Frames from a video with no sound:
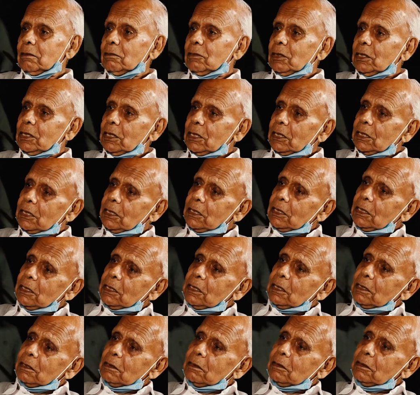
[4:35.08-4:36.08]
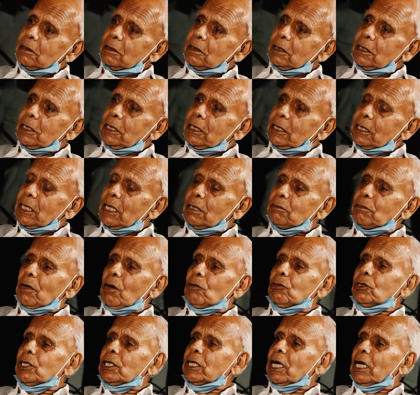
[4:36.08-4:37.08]
the Indian
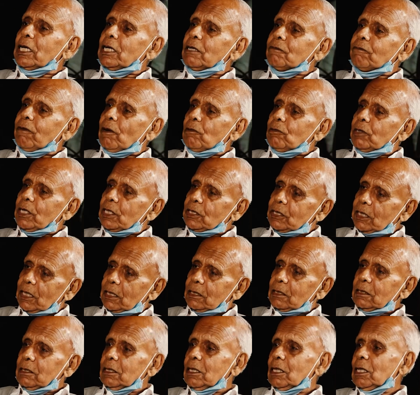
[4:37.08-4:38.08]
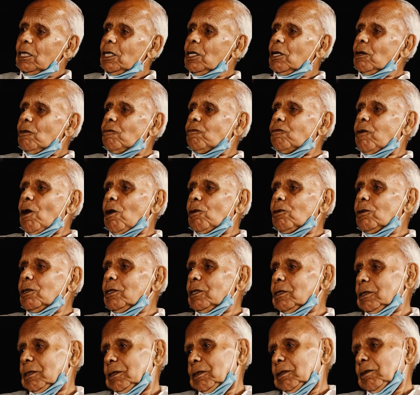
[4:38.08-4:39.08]
Mountaineering Foundation found
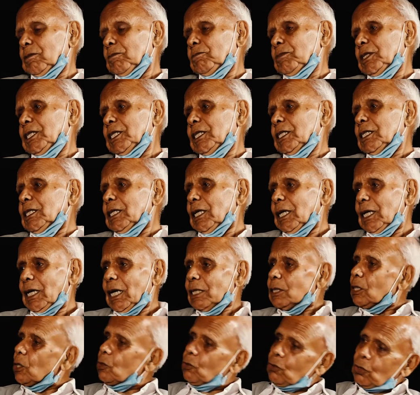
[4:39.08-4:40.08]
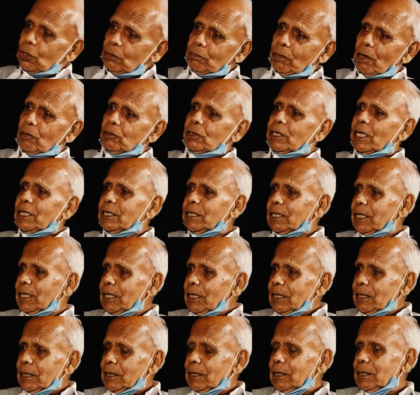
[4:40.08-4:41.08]
me as a good
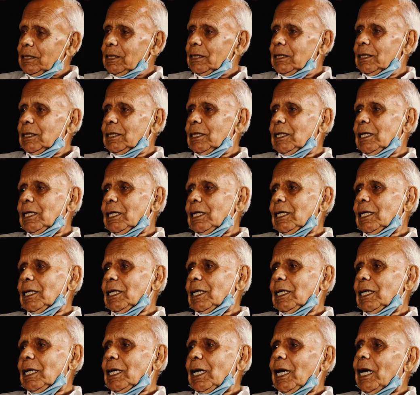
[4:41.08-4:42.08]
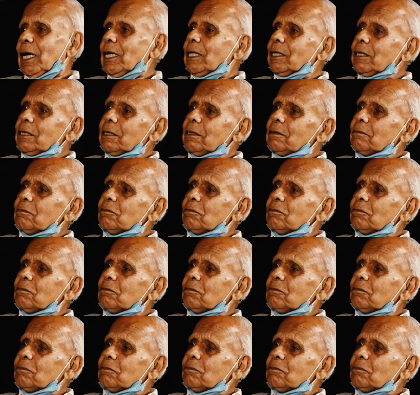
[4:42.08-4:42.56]
mountaineer, and